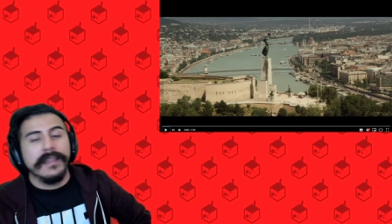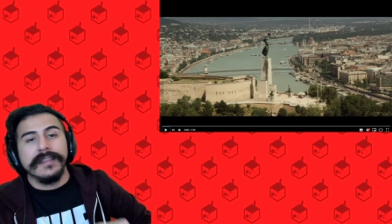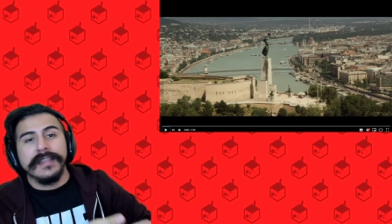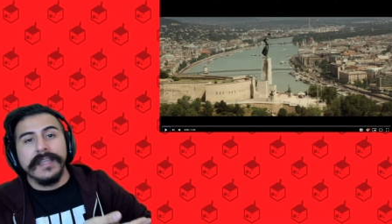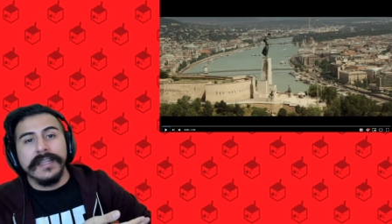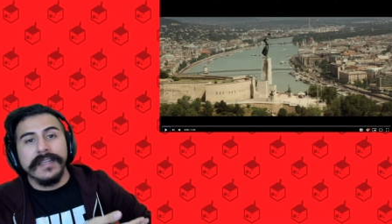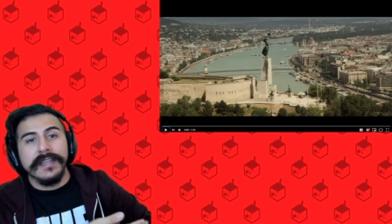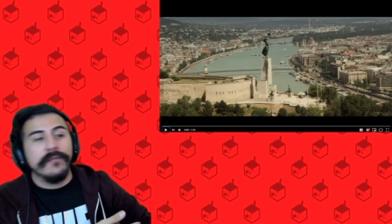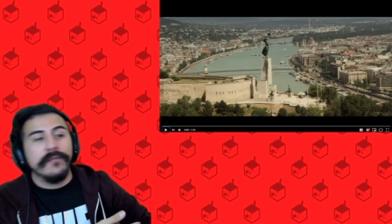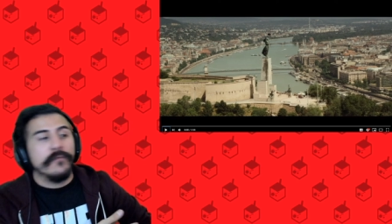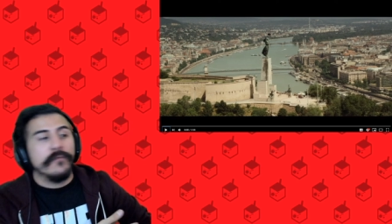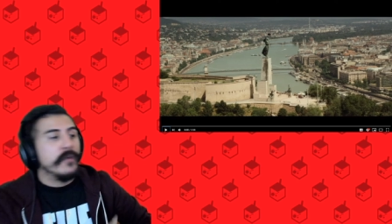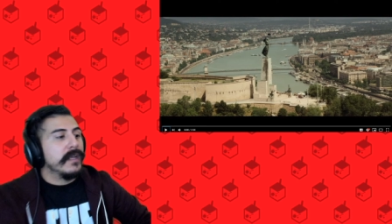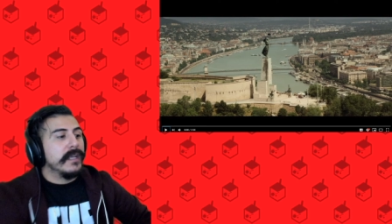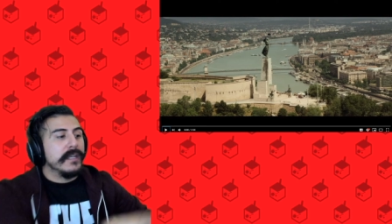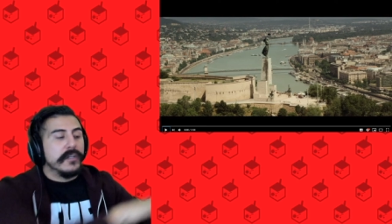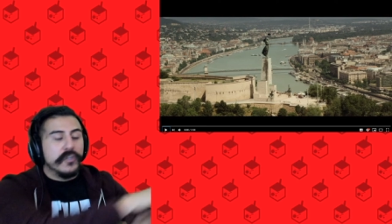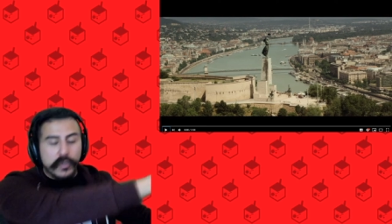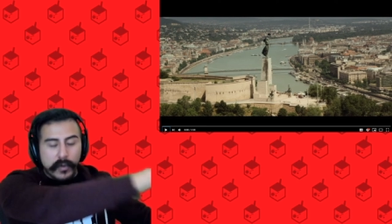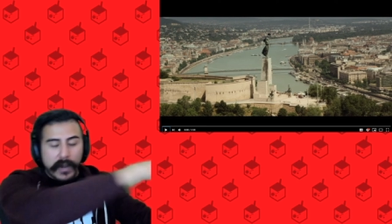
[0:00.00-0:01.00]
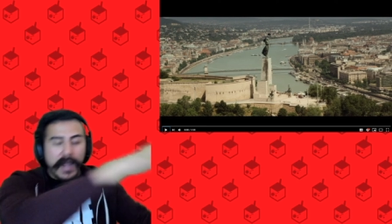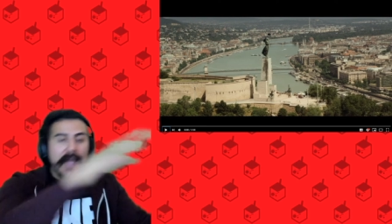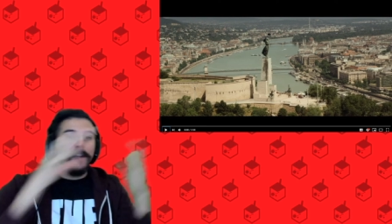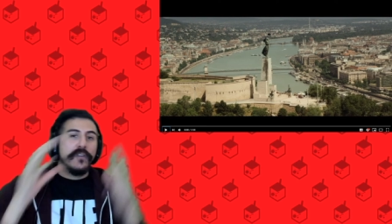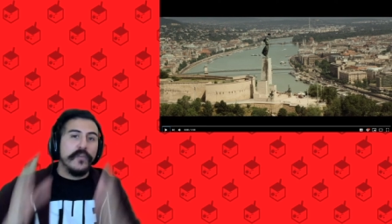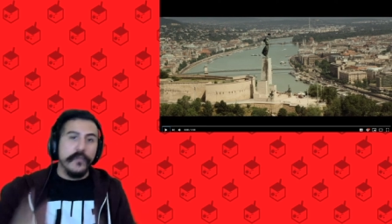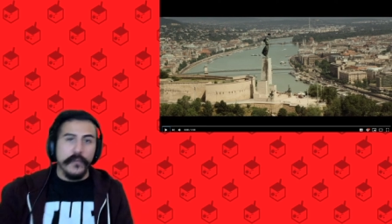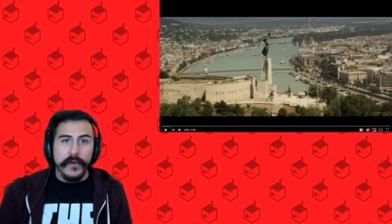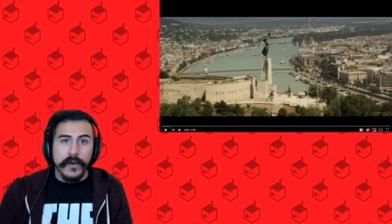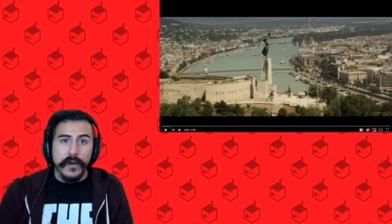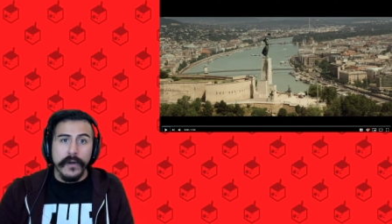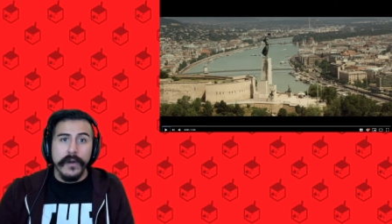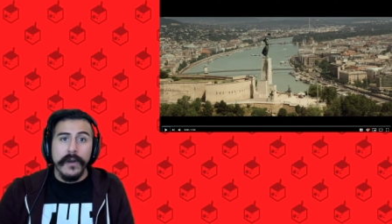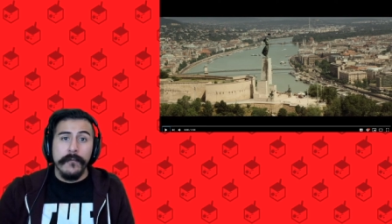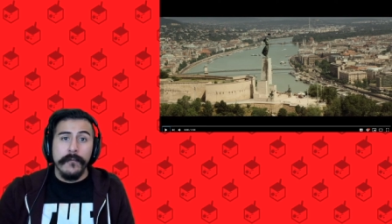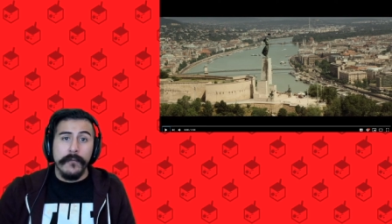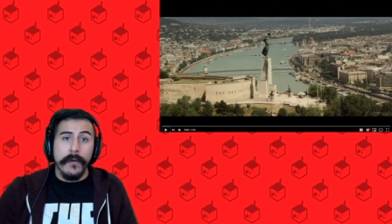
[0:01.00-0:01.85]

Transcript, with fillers: that they didn't freaking transfer